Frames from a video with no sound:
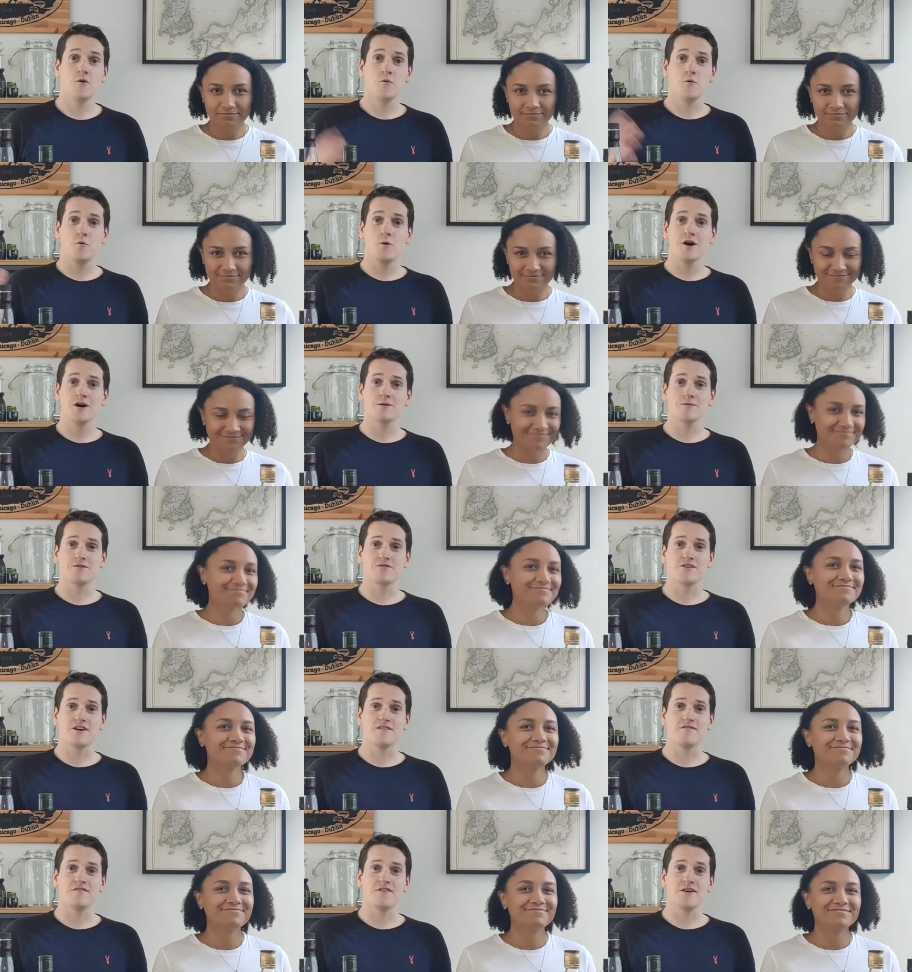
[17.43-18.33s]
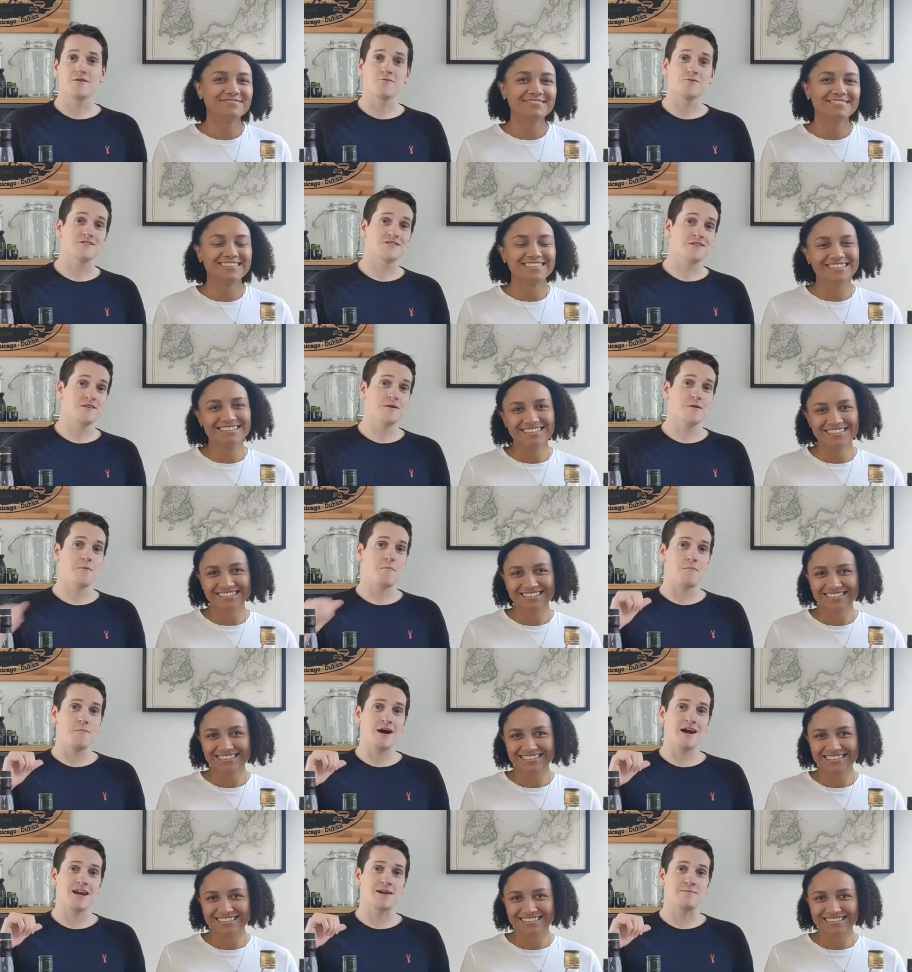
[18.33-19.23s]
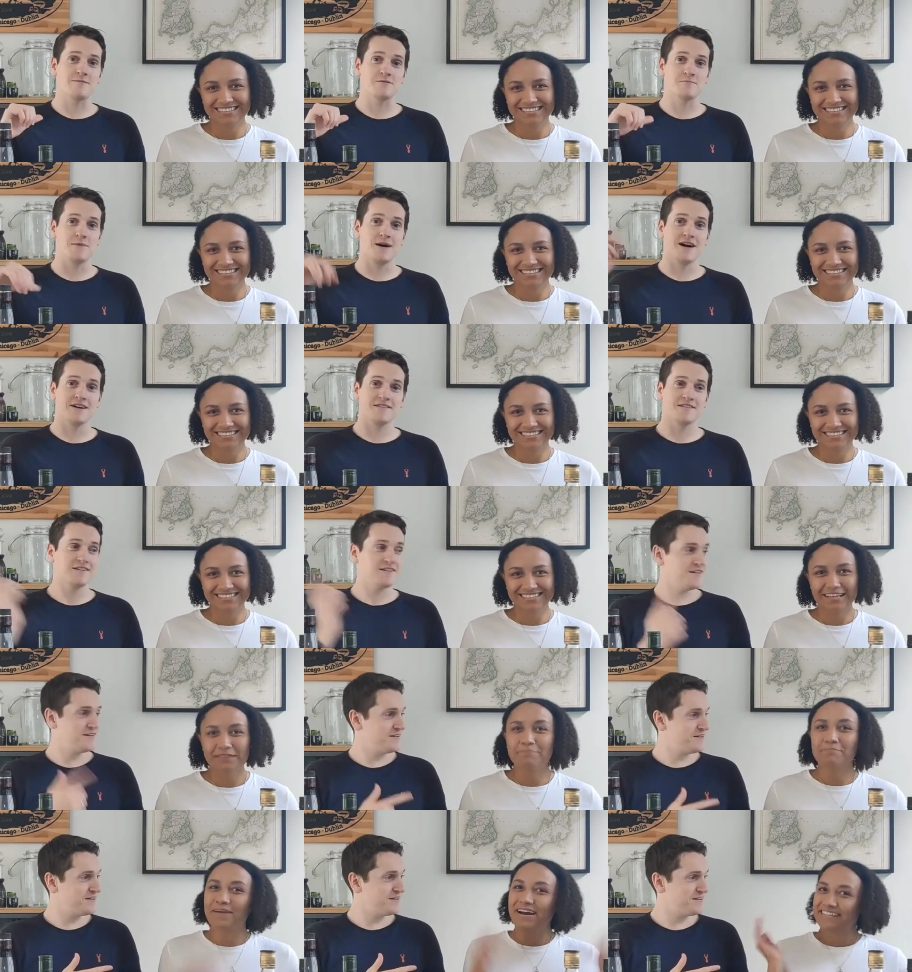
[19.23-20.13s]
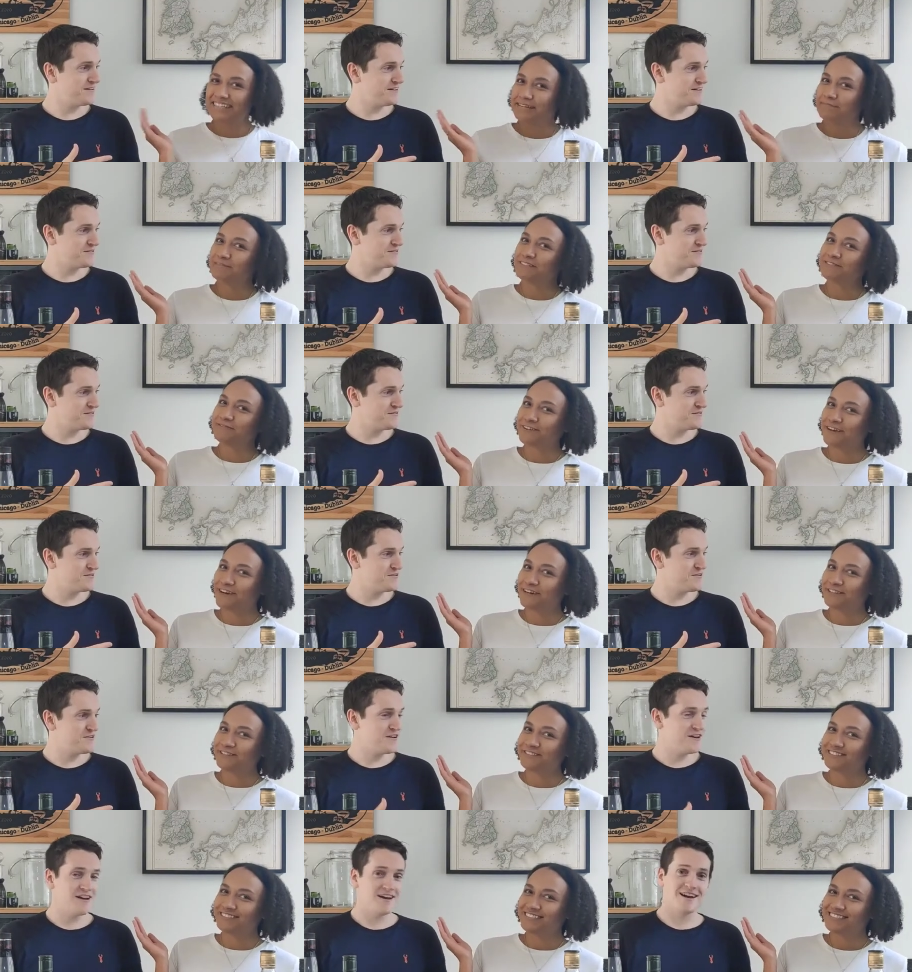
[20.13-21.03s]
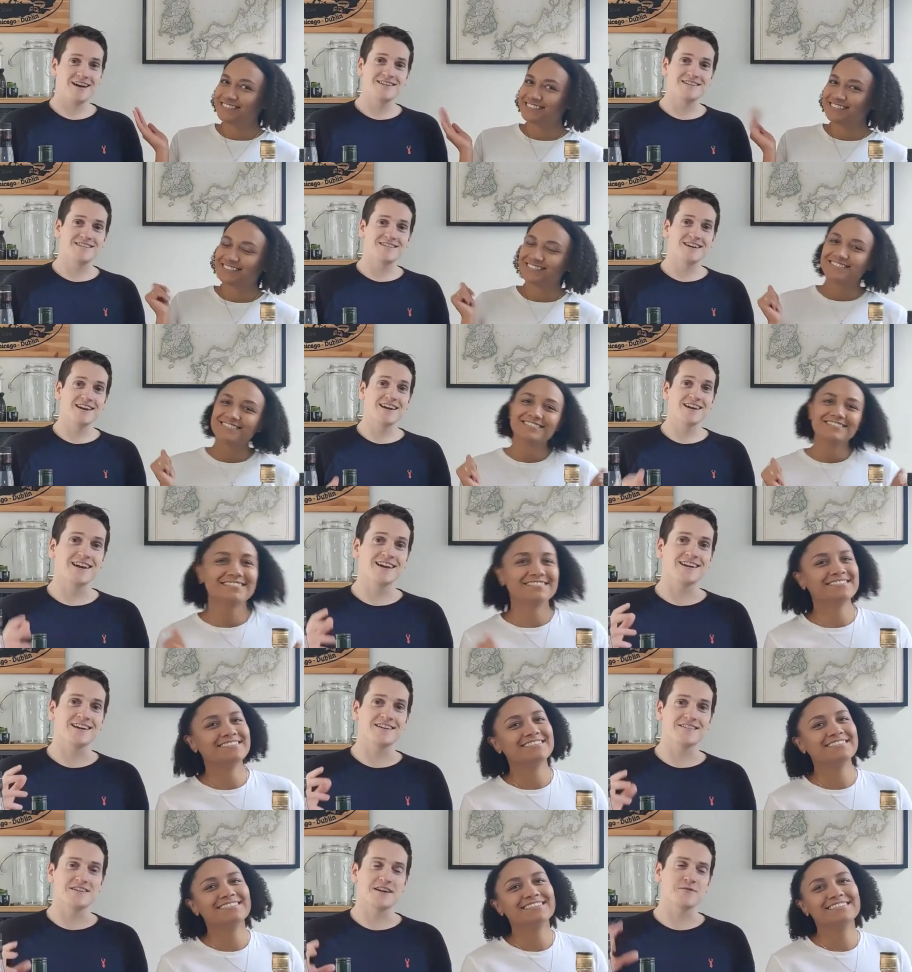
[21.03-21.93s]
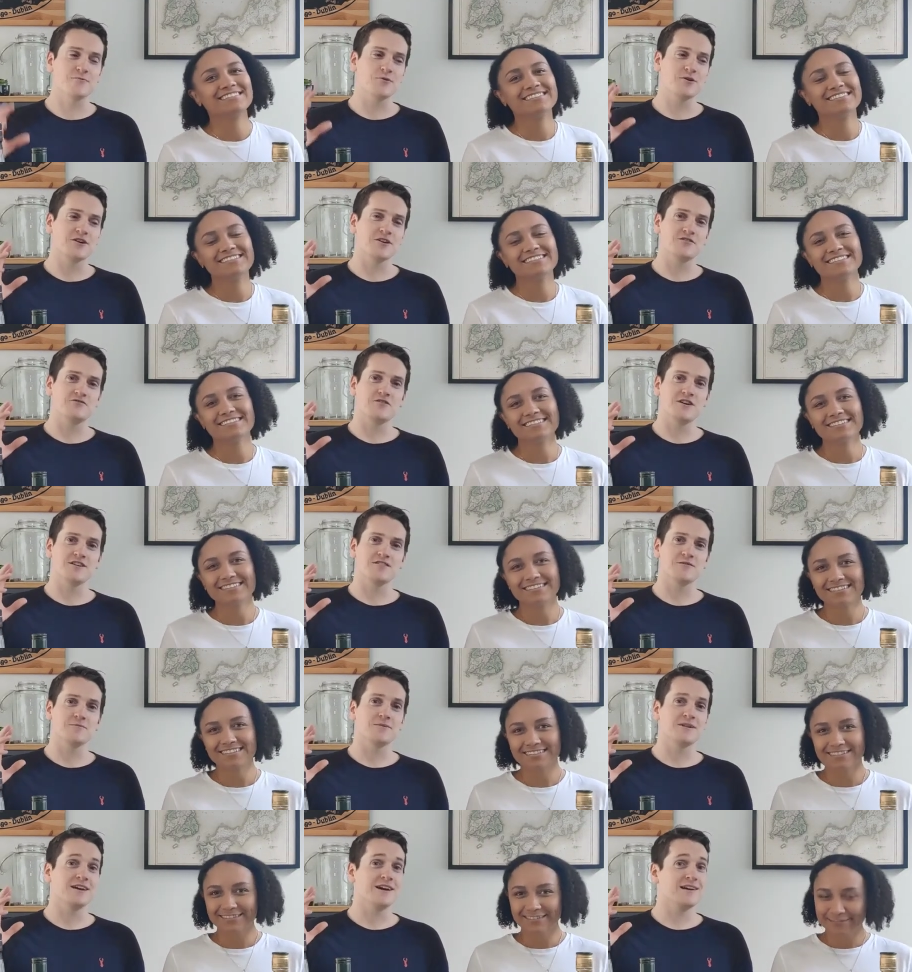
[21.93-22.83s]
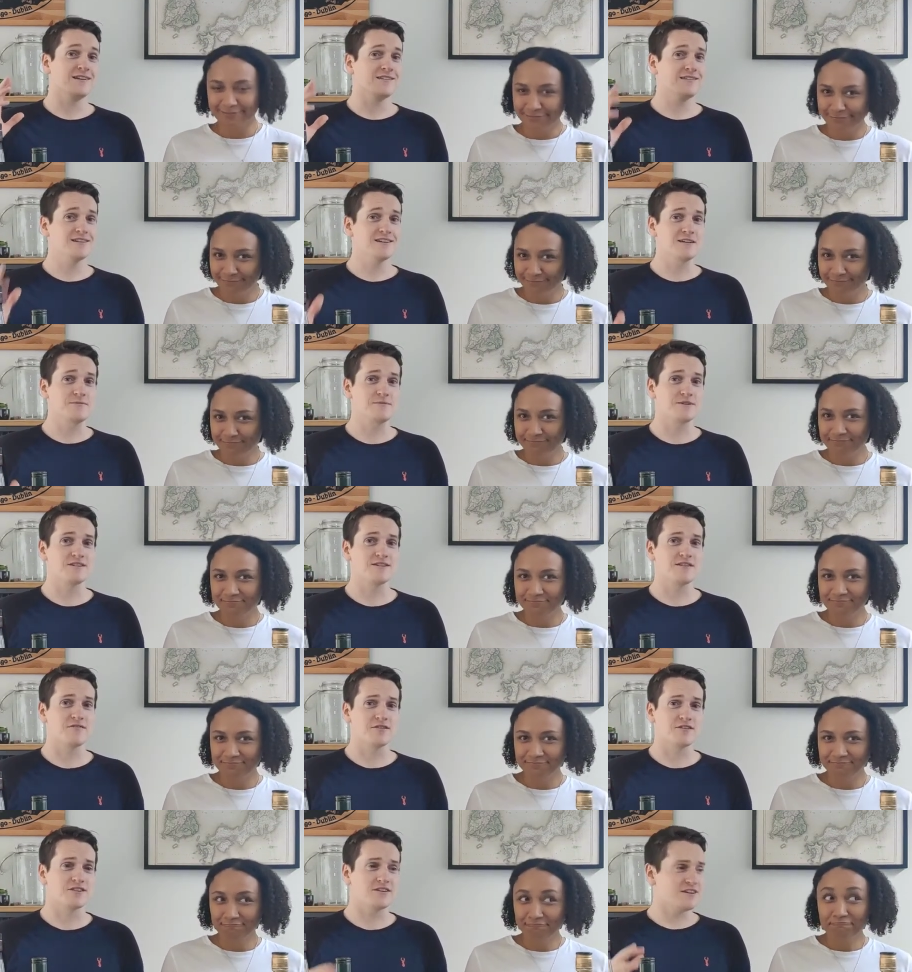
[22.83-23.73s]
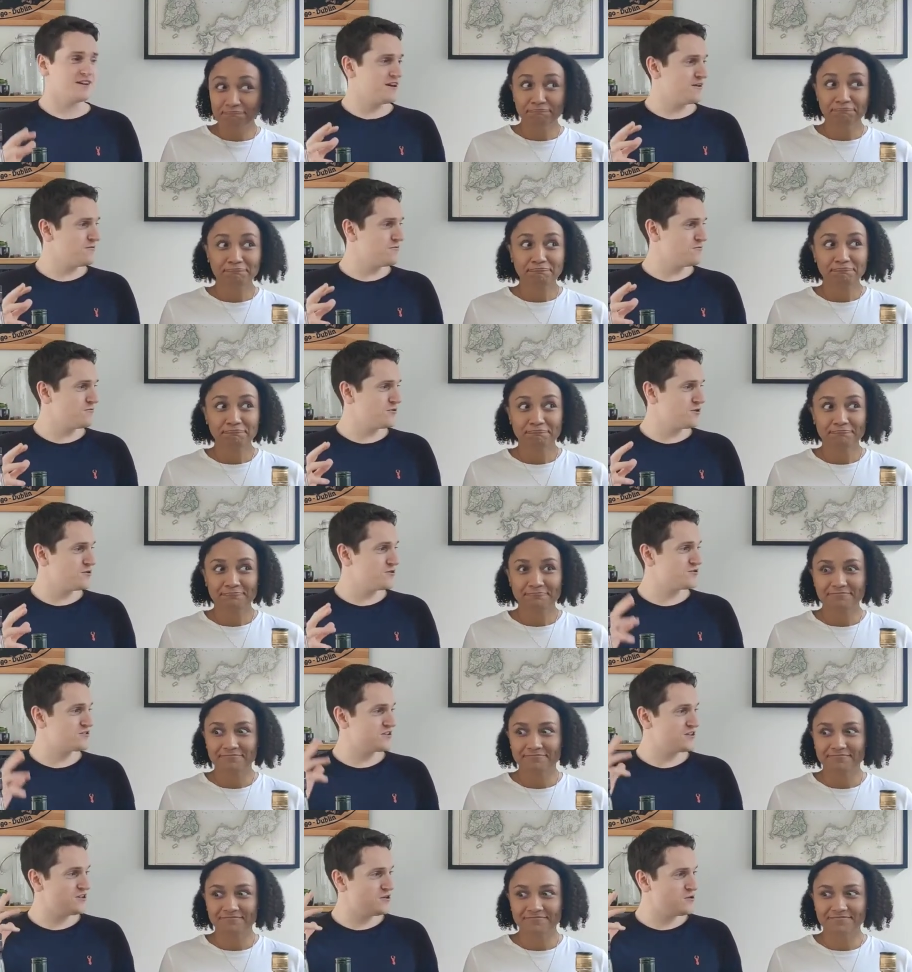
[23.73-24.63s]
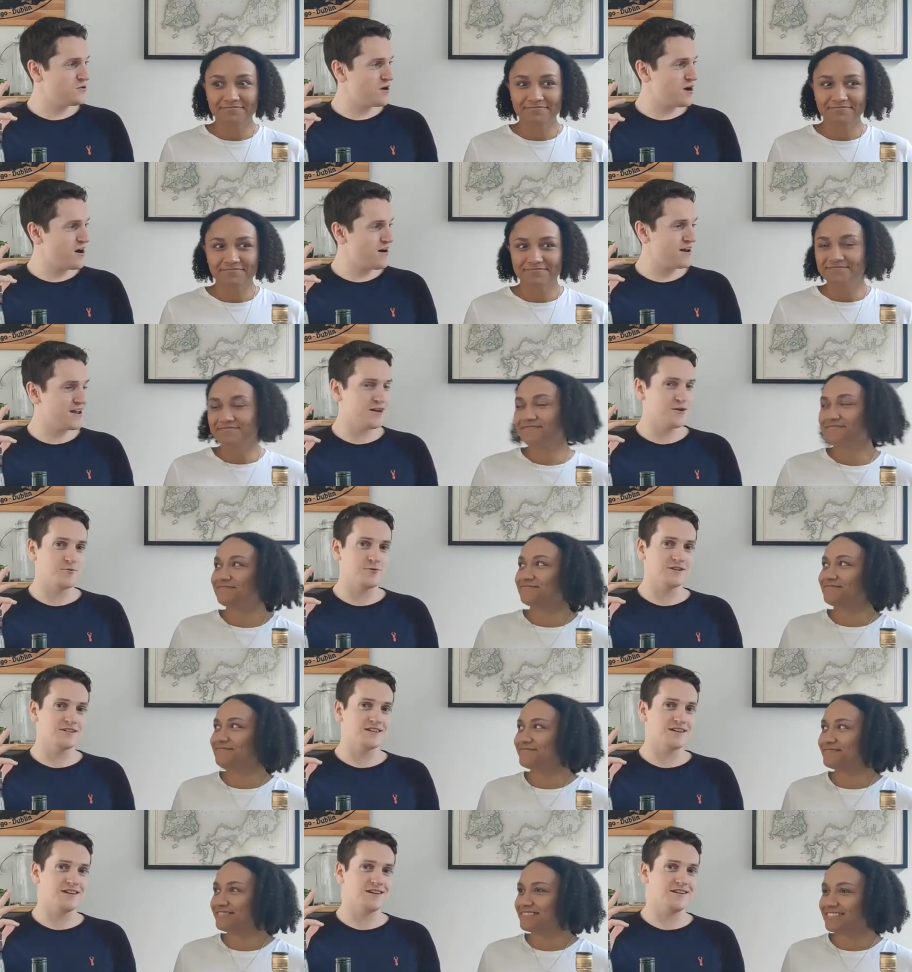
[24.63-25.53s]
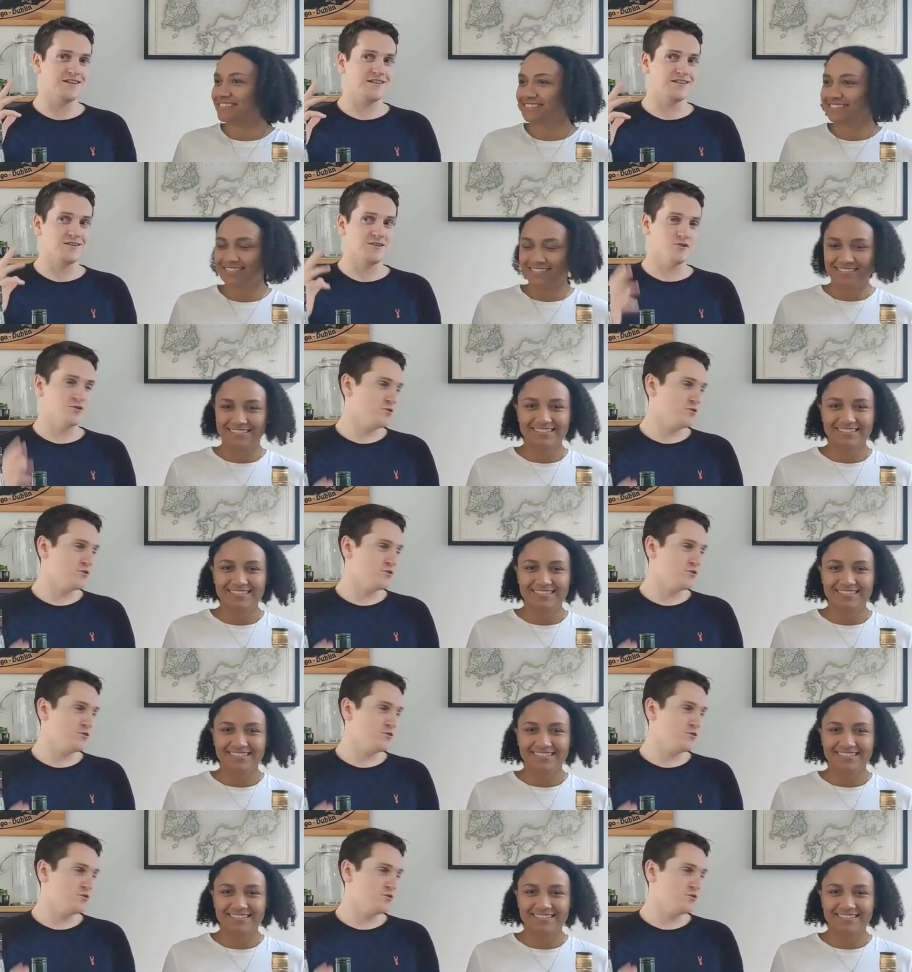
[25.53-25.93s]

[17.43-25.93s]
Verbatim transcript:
Speaker 1: Welcome to Dram Fine Whiskey. My name is Matt.
Speaker 2: My name is Rose.
Speaker 1: And today we're going to try something a little bit different. Rose, you are a whiskey noob,